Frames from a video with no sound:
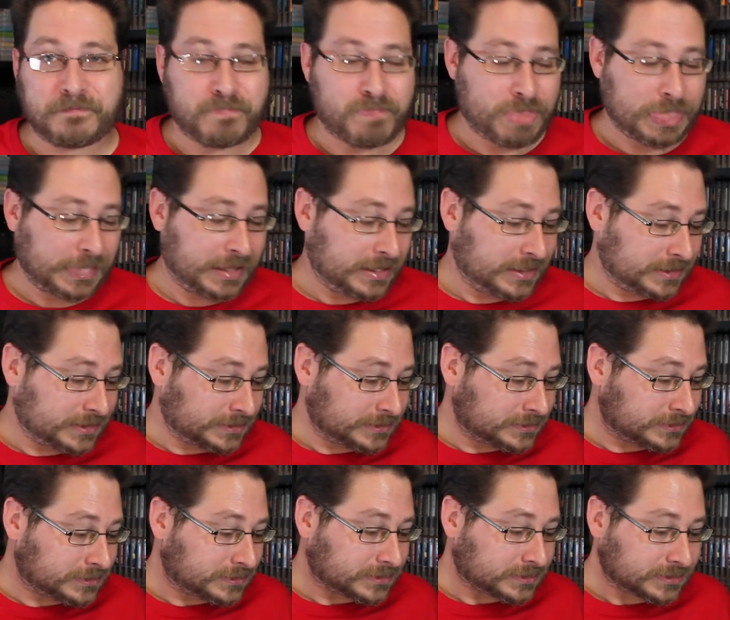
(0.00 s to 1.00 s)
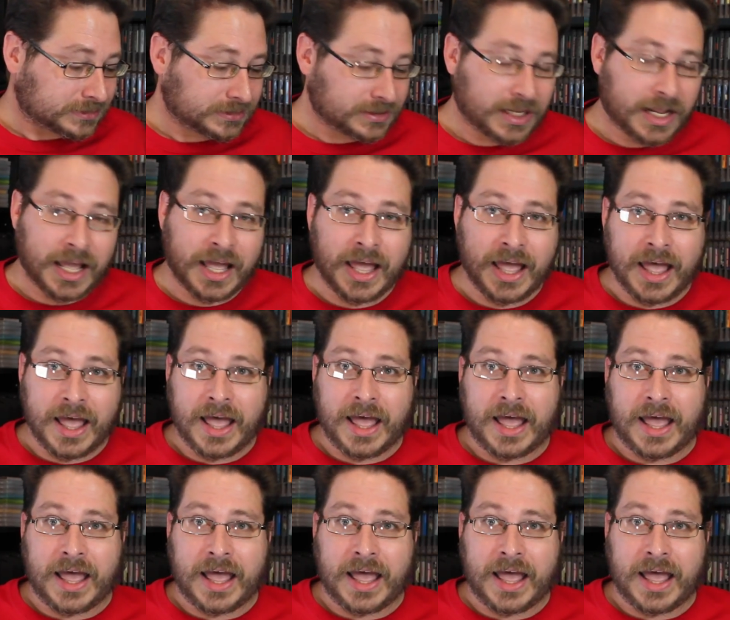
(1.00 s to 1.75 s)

No one is speaking in this clip.